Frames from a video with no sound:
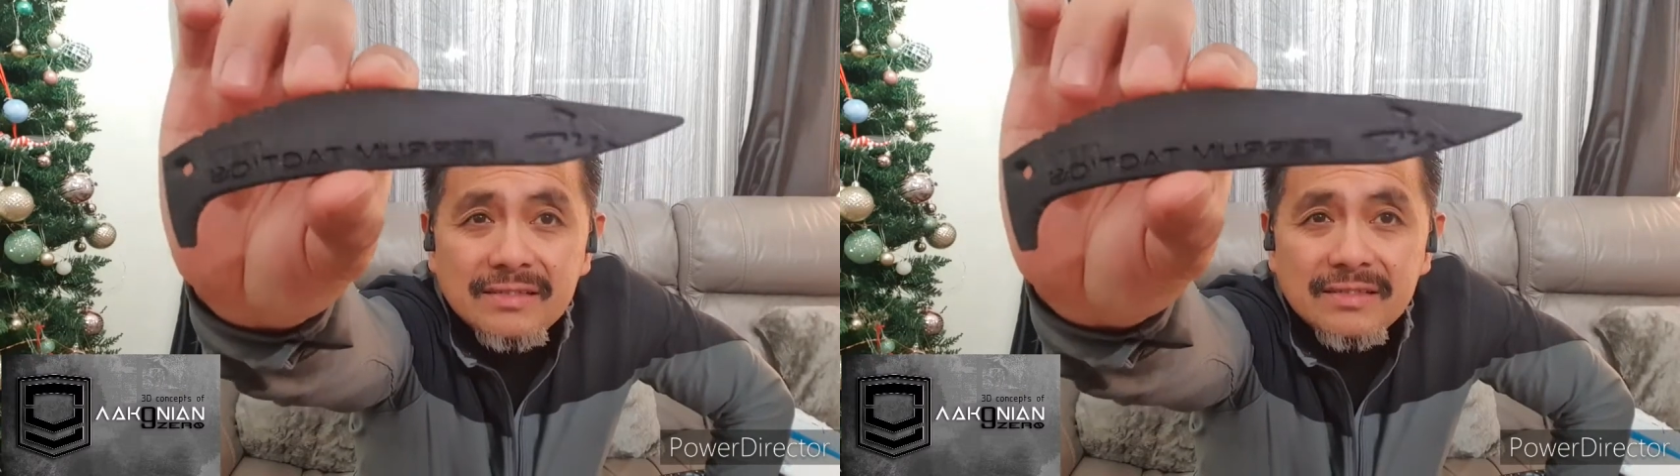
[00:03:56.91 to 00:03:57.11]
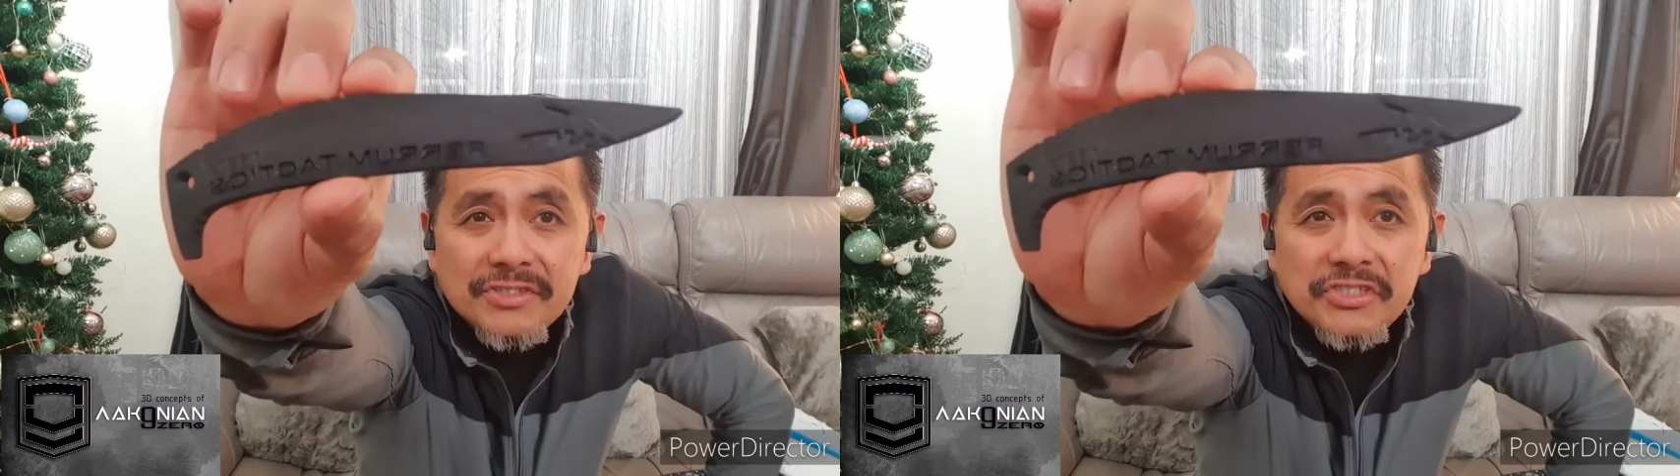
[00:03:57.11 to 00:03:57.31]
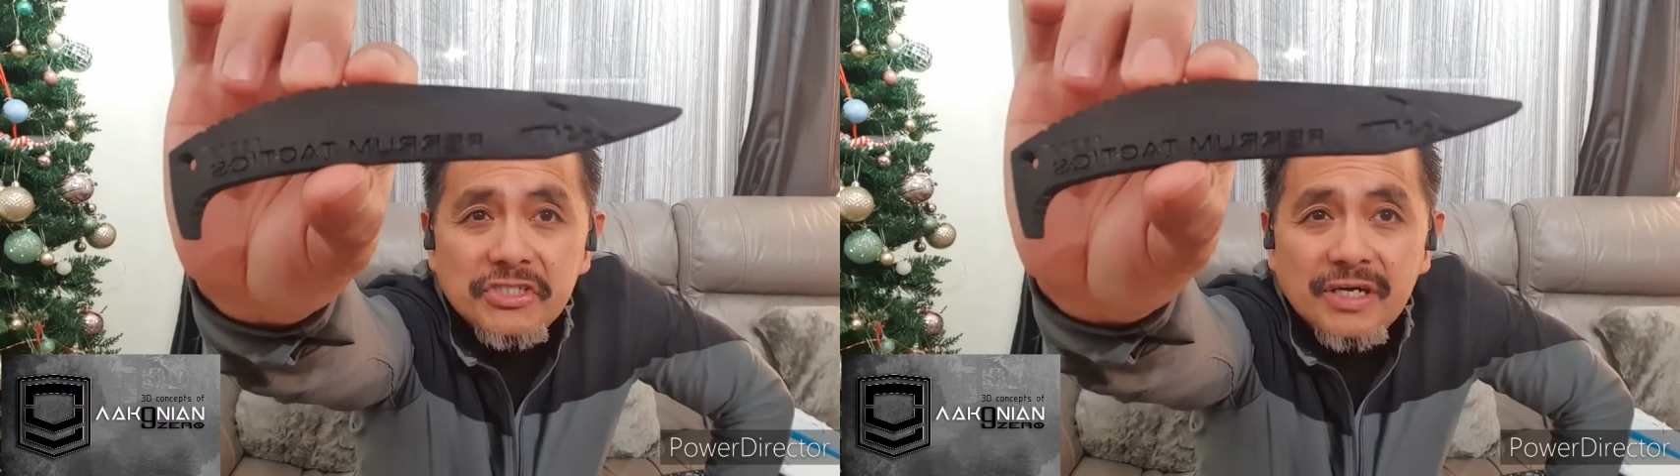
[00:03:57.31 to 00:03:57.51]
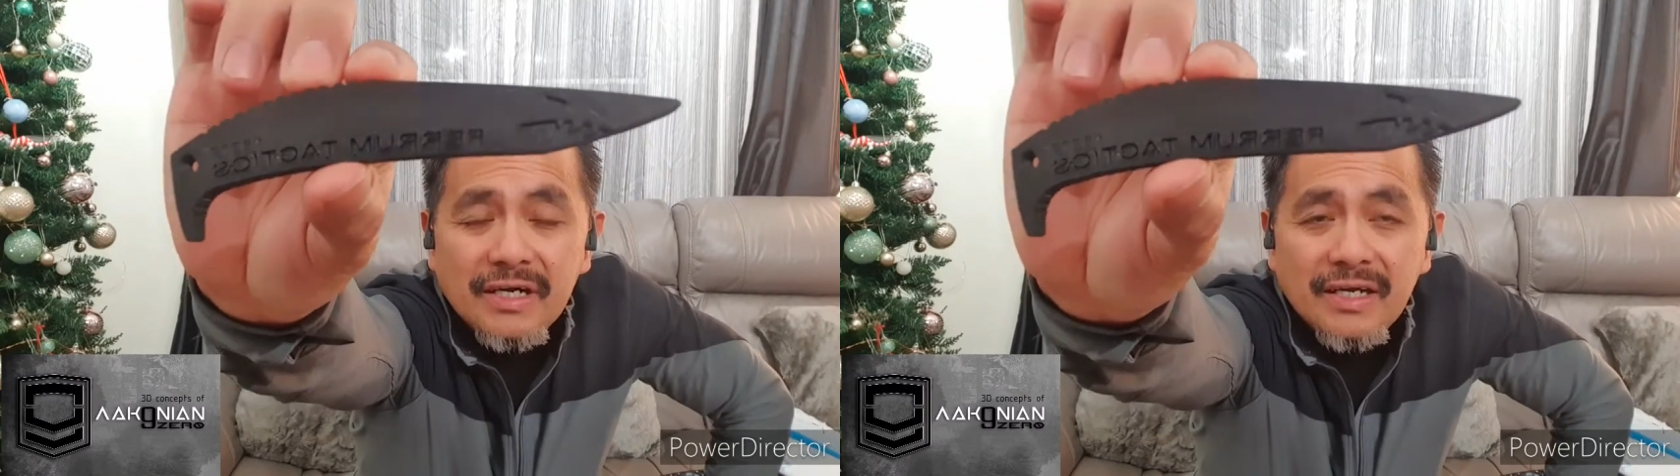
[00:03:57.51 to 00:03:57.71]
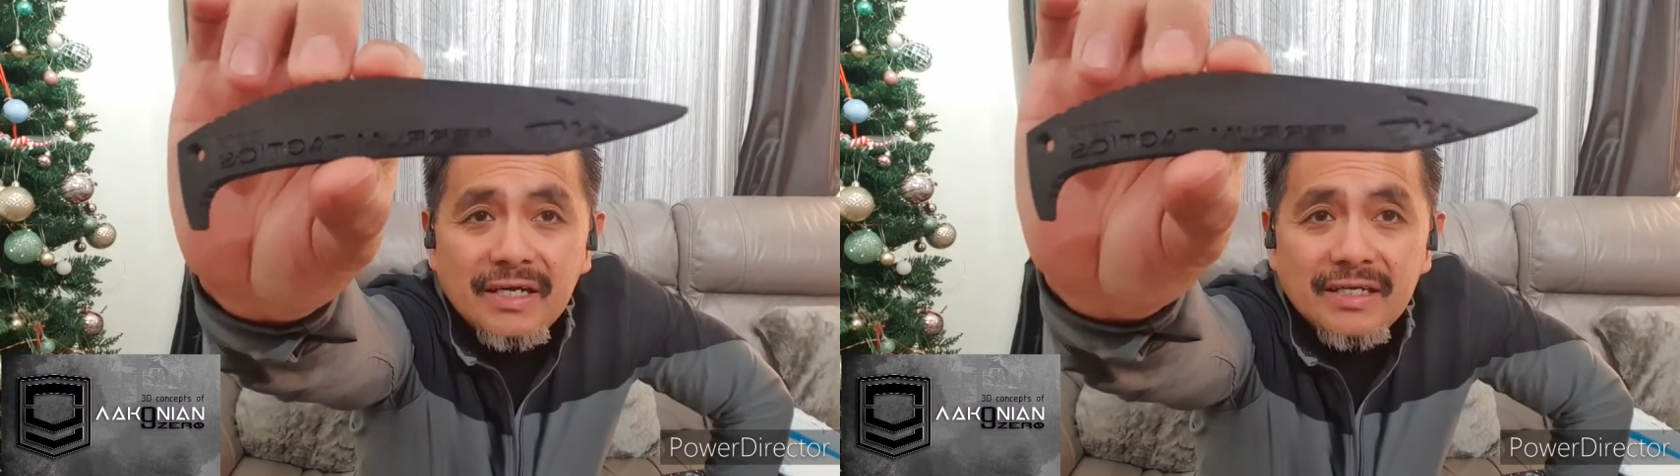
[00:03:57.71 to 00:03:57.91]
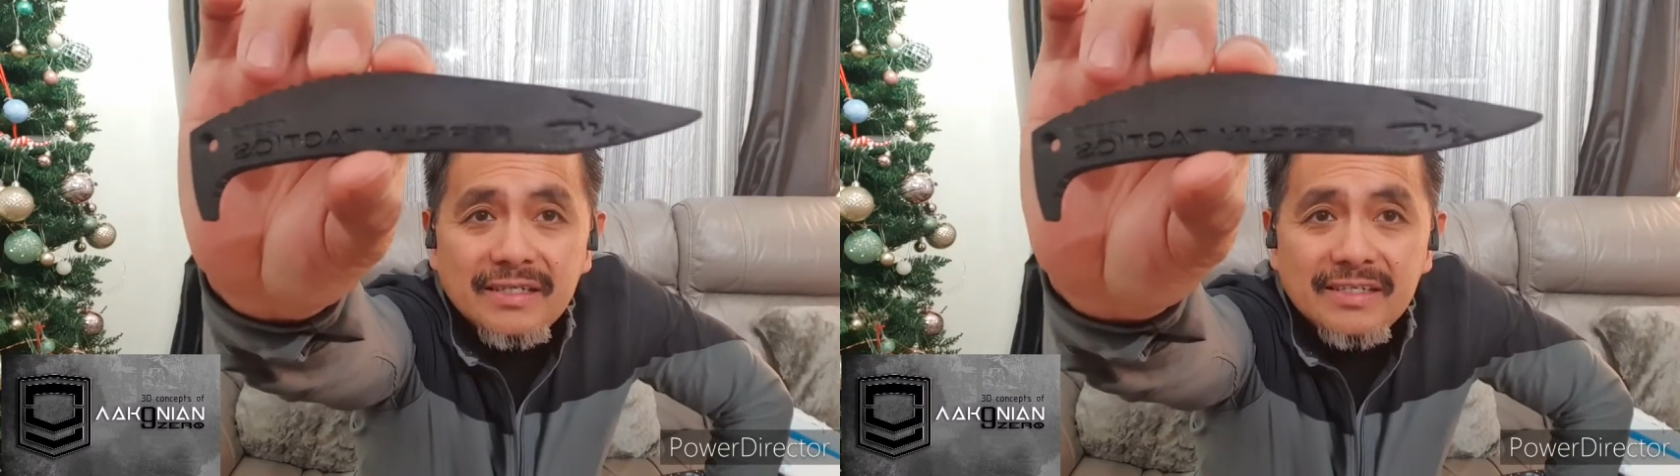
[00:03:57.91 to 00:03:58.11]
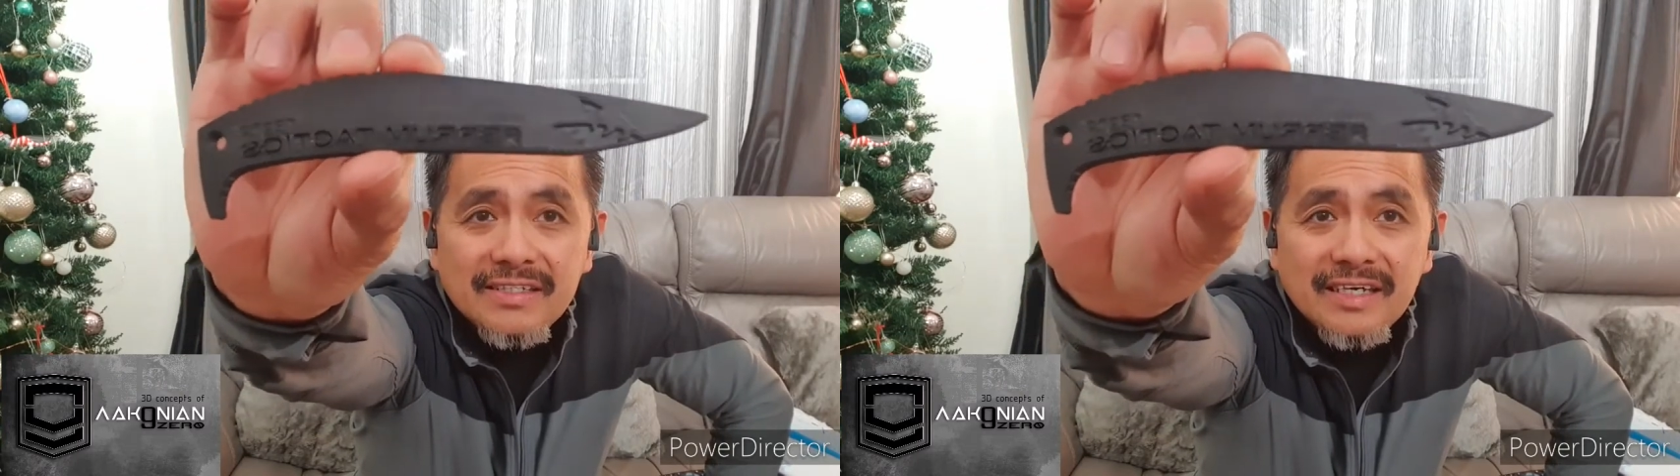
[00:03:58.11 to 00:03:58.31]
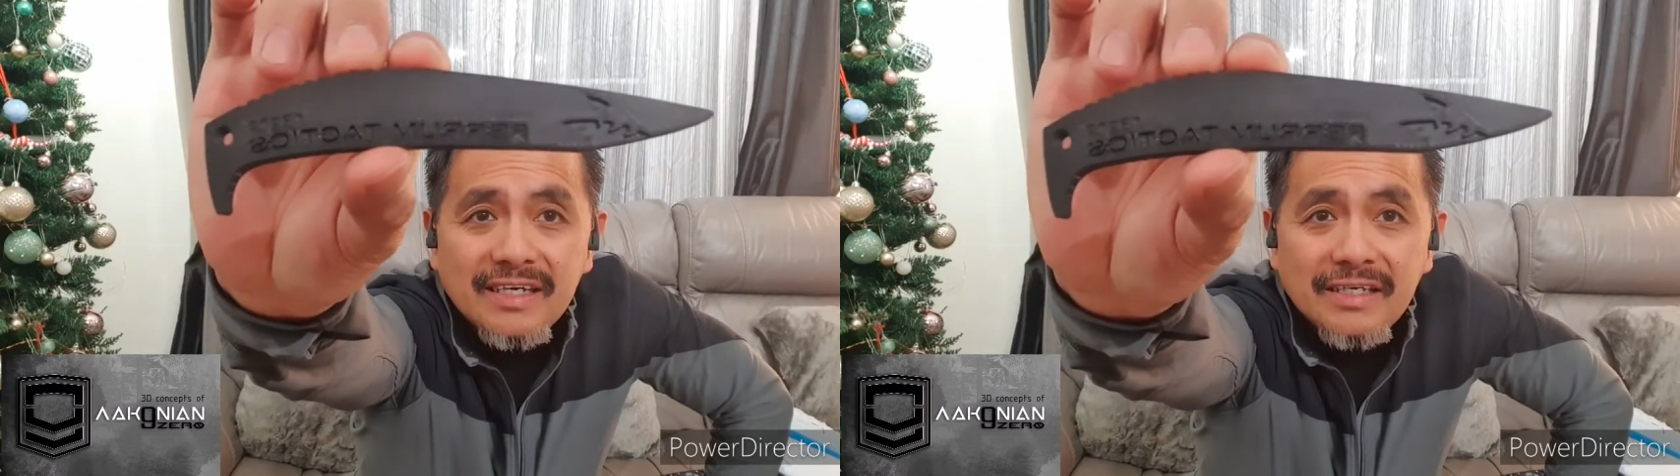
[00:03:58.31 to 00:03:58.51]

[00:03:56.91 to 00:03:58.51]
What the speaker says: shark design